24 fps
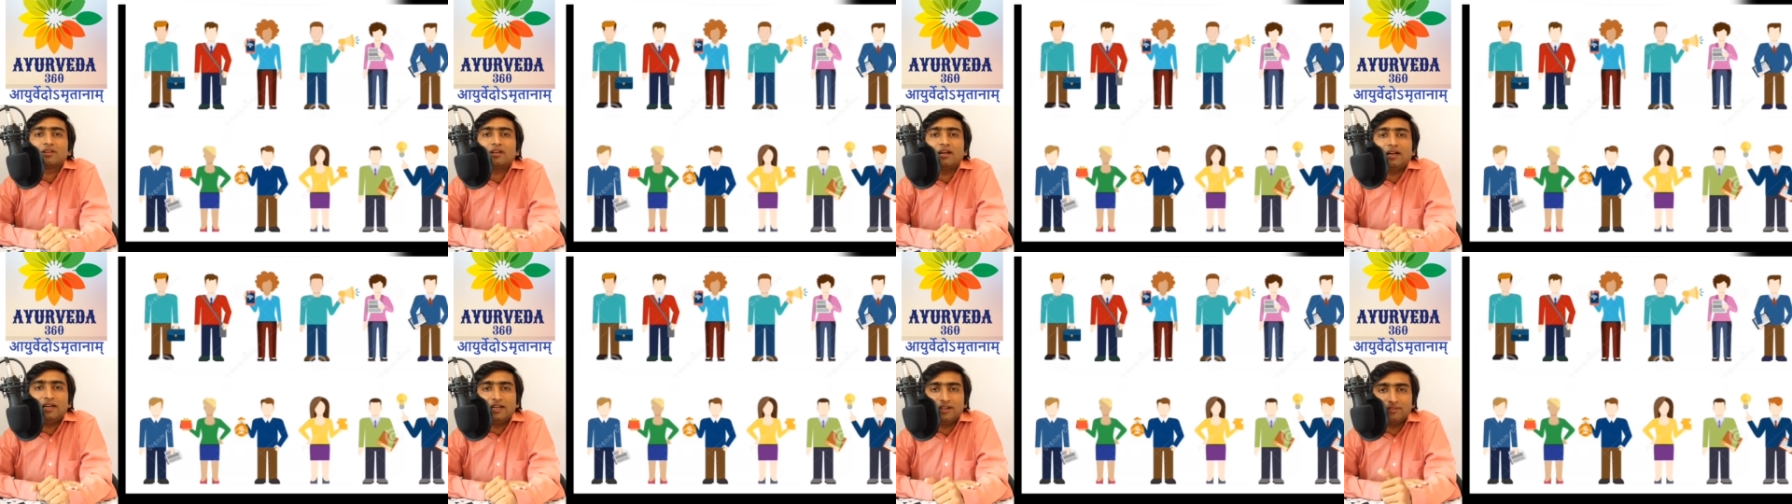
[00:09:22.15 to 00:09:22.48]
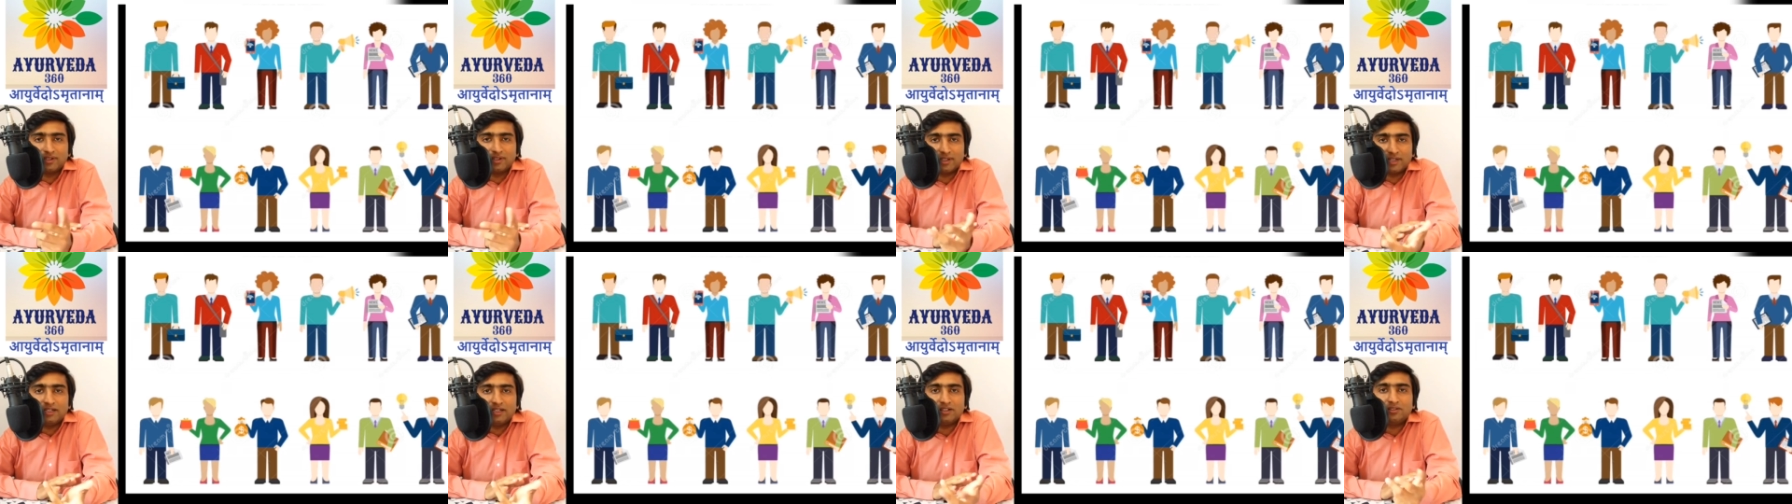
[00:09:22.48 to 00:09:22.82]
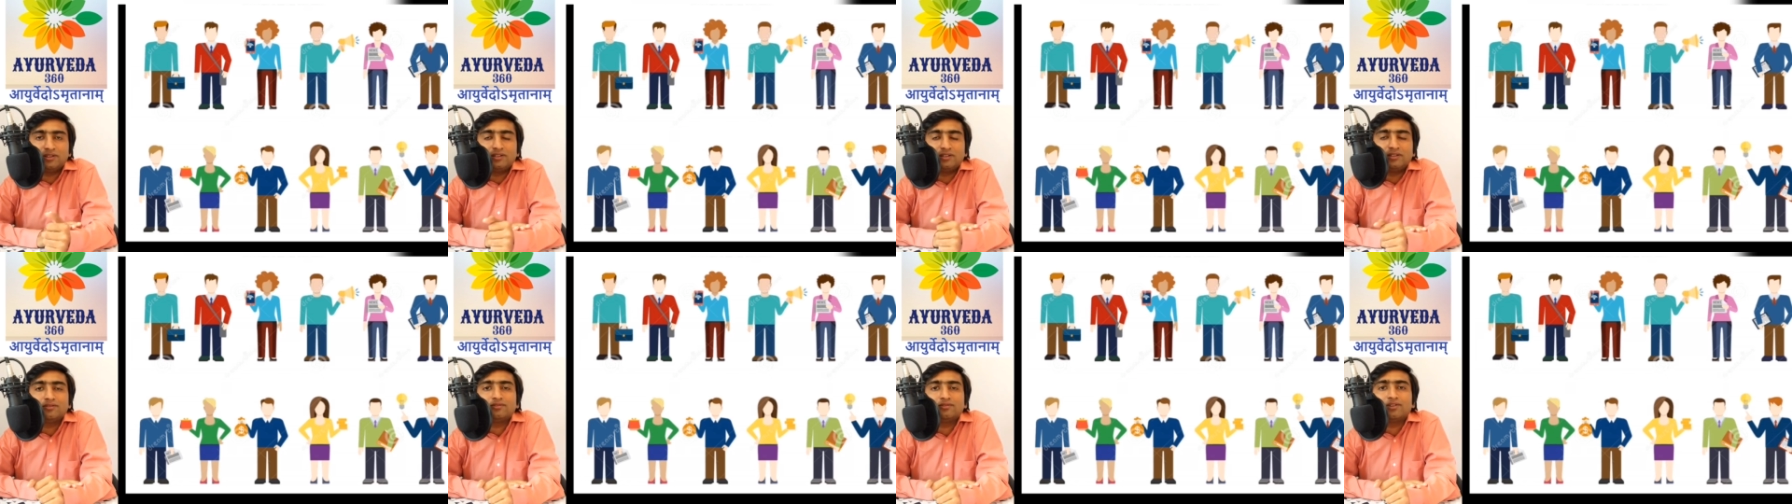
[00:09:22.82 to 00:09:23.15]
and even
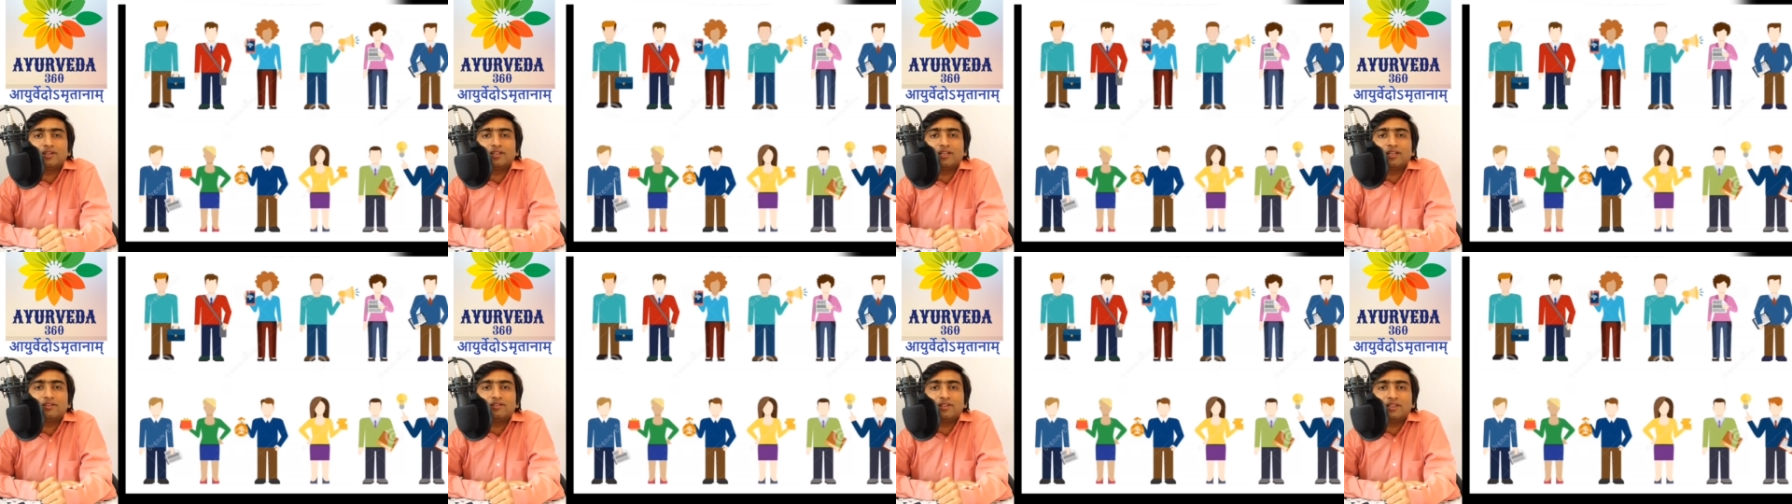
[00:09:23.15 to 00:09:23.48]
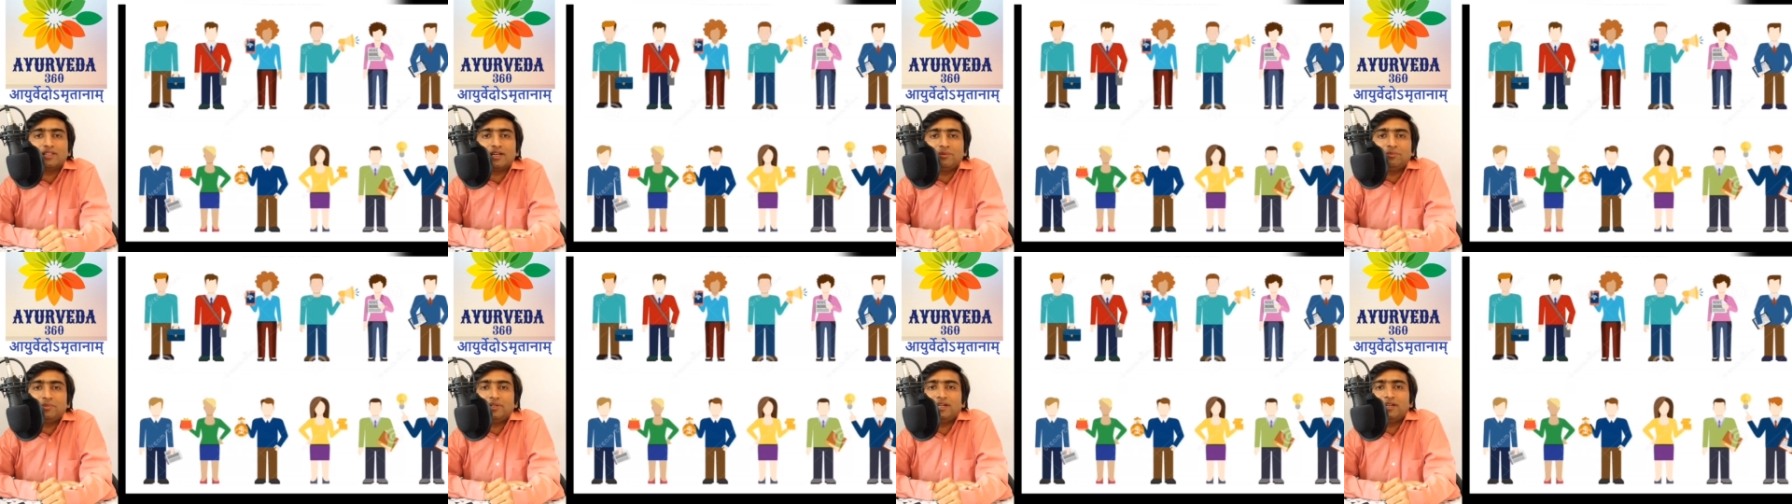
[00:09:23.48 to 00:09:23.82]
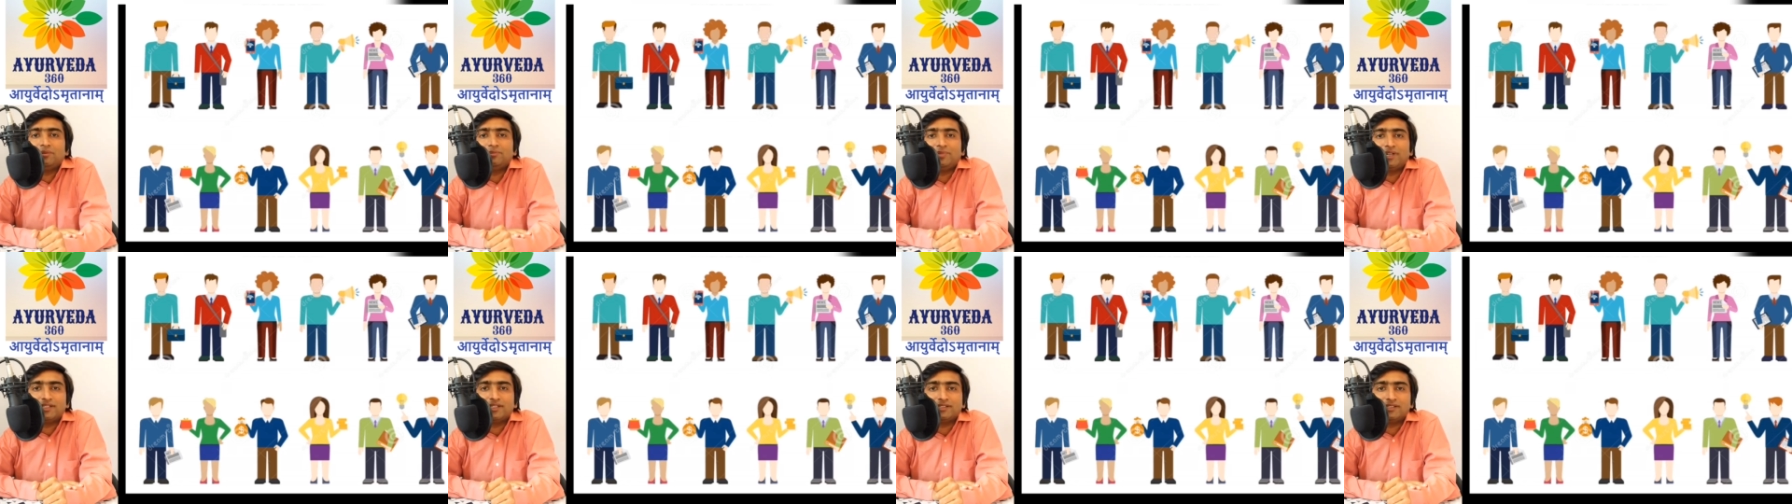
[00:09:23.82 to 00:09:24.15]
continuing further with MD
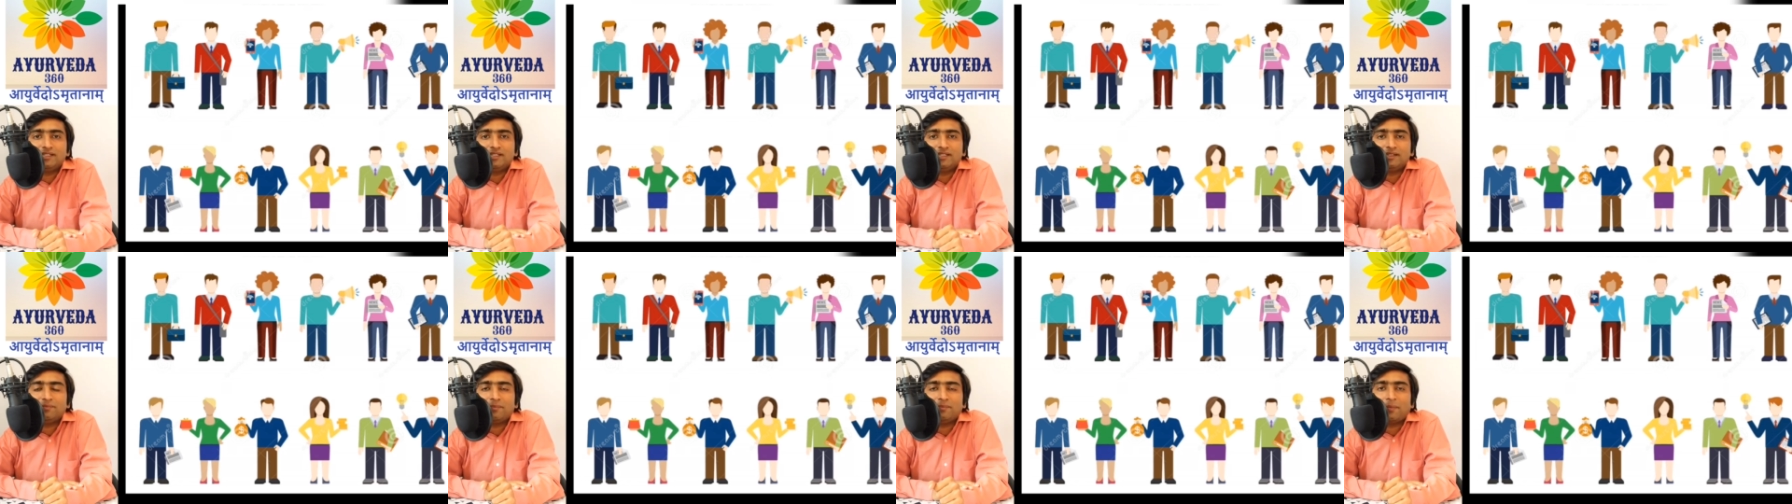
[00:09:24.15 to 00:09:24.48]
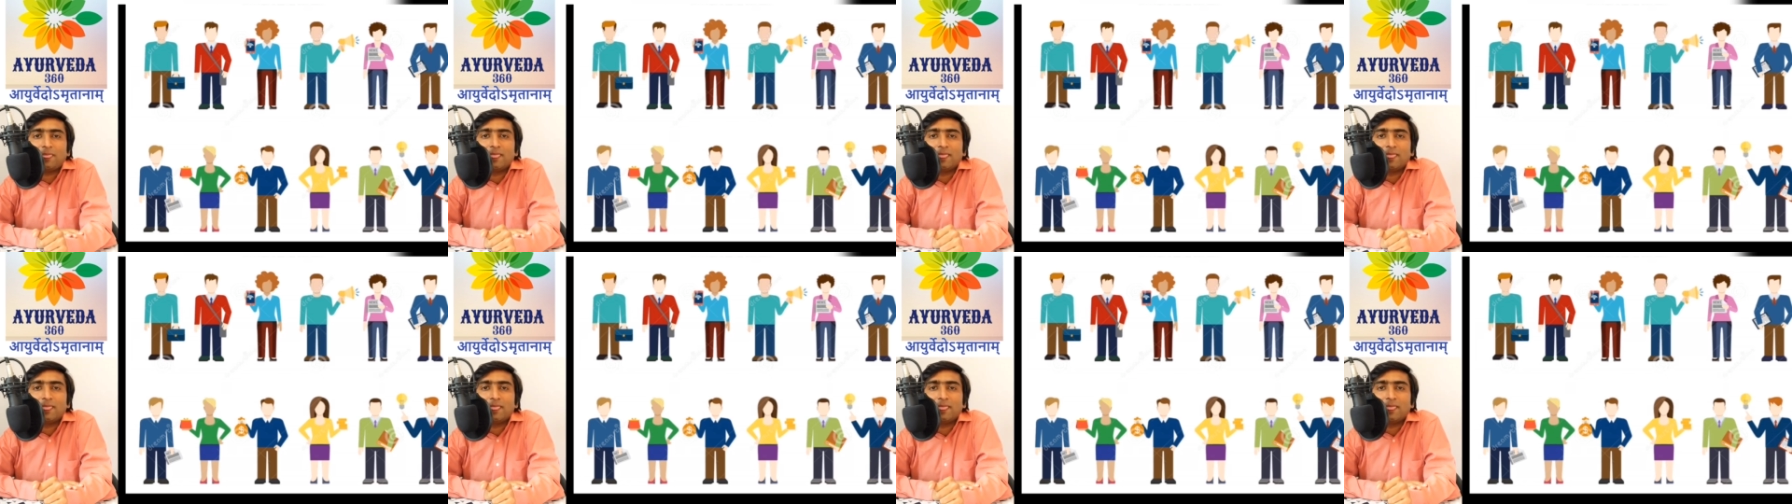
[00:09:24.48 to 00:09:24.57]
and PhD,